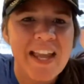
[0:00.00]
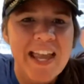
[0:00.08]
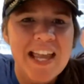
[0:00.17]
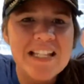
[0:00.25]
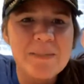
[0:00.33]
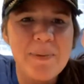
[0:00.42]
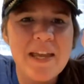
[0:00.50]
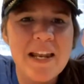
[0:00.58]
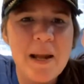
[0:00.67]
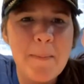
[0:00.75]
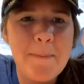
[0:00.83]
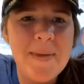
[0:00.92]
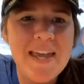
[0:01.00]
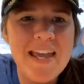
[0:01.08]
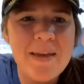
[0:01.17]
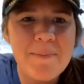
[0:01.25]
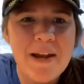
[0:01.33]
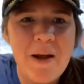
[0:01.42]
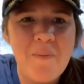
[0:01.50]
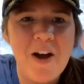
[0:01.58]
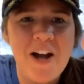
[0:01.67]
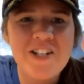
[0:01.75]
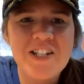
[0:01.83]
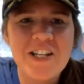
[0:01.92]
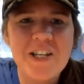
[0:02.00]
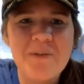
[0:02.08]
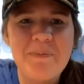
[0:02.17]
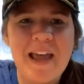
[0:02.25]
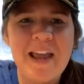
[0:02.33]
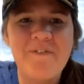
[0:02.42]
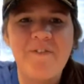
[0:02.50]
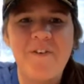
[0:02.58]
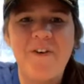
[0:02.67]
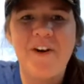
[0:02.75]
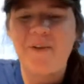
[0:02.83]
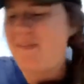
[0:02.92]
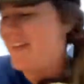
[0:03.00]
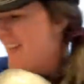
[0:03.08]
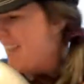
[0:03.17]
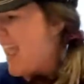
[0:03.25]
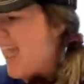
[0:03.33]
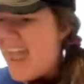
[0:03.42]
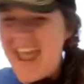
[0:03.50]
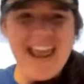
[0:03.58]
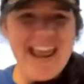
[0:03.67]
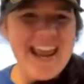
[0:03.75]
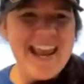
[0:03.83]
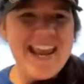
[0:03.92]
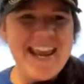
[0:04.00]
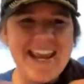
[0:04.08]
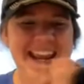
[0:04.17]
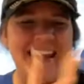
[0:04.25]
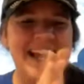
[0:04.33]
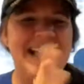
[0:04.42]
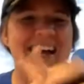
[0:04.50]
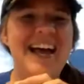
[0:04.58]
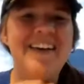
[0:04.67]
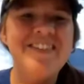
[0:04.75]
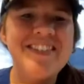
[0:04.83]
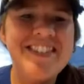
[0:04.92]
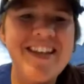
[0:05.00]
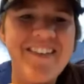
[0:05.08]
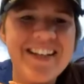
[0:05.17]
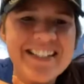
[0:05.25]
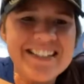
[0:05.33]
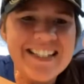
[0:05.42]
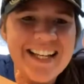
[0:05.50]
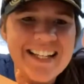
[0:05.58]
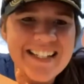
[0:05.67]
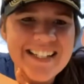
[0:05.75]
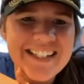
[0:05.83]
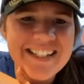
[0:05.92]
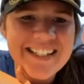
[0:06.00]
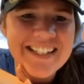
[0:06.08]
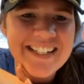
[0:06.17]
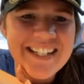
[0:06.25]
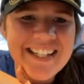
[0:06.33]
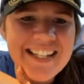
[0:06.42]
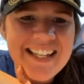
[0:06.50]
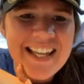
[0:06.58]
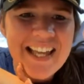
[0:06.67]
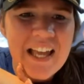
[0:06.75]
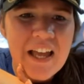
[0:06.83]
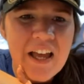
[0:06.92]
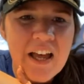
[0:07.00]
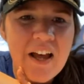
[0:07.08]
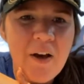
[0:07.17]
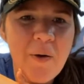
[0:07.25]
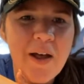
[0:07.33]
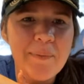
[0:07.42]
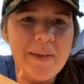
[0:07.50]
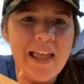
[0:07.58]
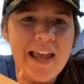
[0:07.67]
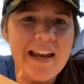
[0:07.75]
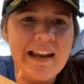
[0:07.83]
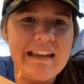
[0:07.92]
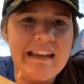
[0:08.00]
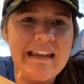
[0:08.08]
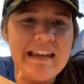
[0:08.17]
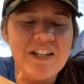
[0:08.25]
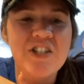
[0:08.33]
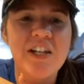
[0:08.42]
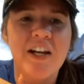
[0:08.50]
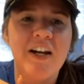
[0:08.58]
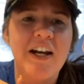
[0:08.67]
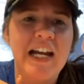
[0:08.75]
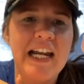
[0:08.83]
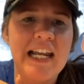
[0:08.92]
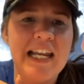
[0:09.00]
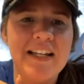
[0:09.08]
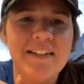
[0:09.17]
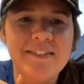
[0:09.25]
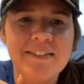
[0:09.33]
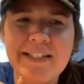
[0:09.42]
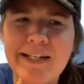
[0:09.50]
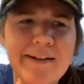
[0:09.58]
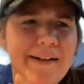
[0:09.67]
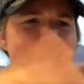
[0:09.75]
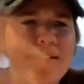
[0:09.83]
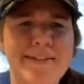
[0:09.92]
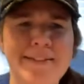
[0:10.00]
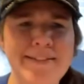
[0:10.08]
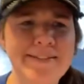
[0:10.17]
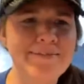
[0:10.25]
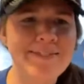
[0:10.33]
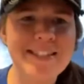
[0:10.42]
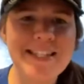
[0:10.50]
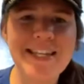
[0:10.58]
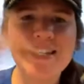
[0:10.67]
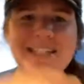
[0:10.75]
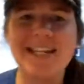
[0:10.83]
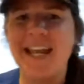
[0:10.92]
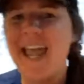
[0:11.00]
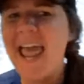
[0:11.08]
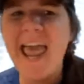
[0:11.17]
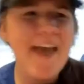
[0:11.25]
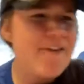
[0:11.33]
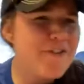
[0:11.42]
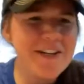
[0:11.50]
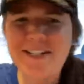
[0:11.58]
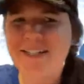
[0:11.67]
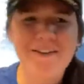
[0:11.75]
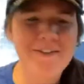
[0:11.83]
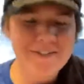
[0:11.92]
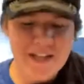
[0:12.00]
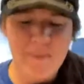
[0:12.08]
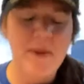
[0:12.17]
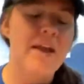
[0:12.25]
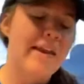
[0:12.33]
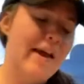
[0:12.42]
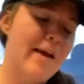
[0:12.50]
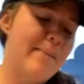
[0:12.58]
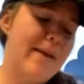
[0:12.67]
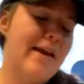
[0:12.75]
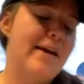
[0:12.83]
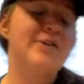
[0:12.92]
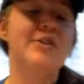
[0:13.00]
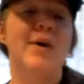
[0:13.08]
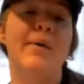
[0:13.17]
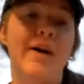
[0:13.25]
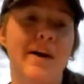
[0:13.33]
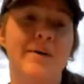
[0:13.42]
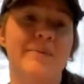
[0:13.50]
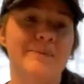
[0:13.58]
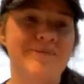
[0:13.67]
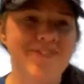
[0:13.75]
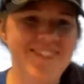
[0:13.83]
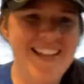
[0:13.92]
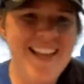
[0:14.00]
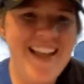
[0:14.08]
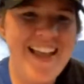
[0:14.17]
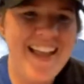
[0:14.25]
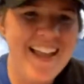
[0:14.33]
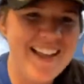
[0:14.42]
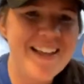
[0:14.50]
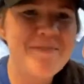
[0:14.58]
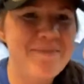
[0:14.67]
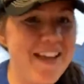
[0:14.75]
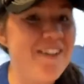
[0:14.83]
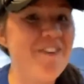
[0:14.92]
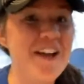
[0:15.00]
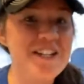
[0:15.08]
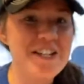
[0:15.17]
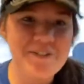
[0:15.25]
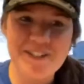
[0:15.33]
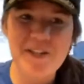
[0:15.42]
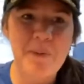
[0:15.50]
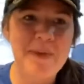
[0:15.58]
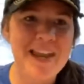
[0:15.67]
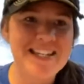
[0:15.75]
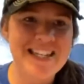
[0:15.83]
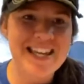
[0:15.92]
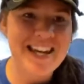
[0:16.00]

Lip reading: It's been a bit, but I'm watching you paint for a bit. Yay! I'm so excited. Oh, late again, Jerry. 10 o'clock, CST. every single time. Now, I may not show up, but if I do, it's going to be at 10